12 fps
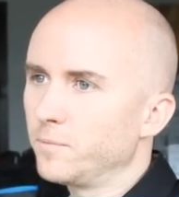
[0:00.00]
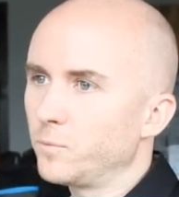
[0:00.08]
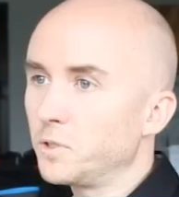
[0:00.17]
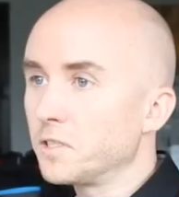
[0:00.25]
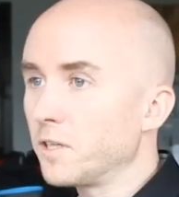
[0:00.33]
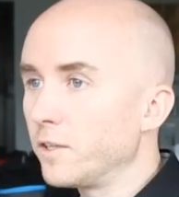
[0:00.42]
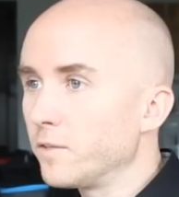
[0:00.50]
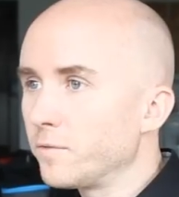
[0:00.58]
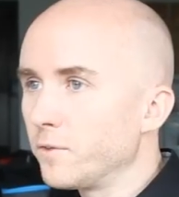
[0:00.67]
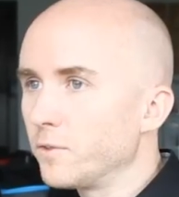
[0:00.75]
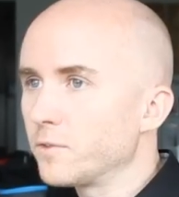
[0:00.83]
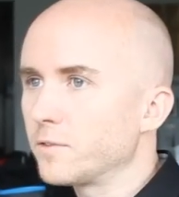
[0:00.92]
We designed the
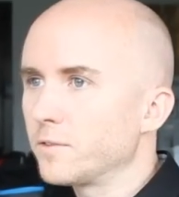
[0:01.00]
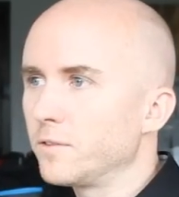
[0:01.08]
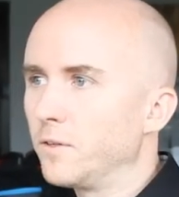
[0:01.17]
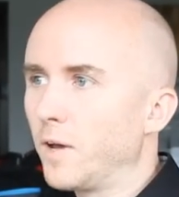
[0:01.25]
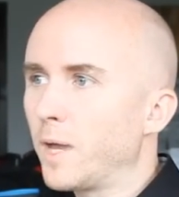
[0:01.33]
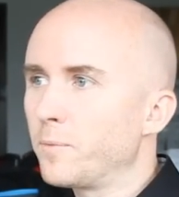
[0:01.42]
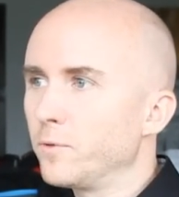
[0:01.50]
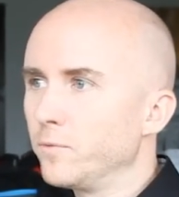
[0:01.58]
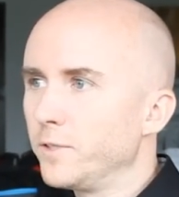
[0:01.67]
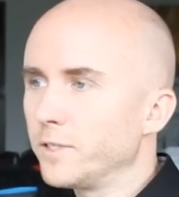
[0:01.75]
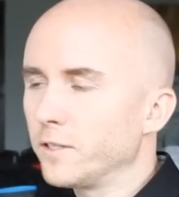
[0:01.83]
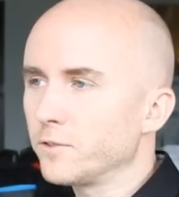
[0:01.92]
first Apple
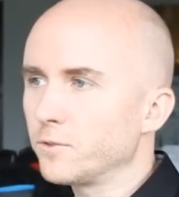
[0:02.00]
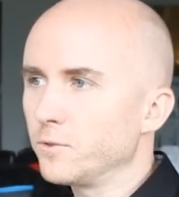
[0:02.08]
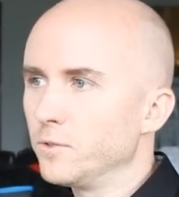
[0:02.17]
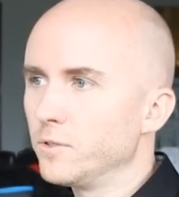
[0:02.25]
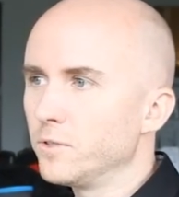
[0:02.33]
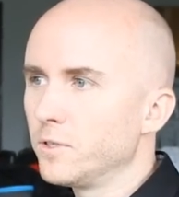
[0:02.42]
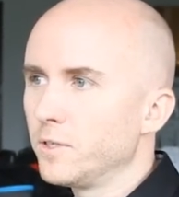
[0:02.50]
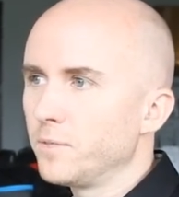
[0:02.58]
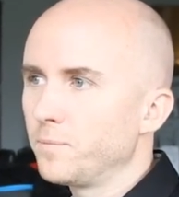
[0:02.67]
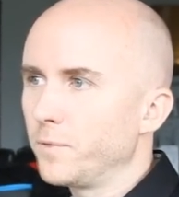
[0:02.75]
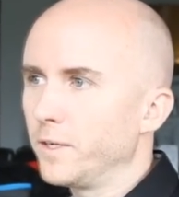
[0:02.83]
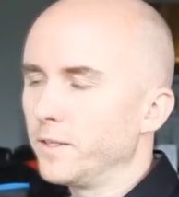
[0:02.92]
retail store
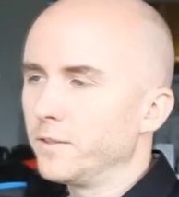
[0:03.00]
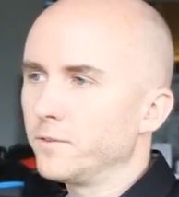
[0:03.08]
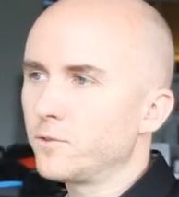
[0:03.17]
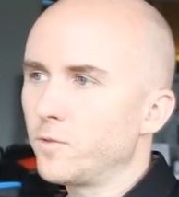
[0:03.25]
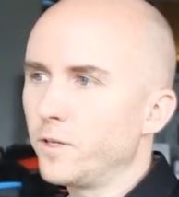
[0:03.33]
and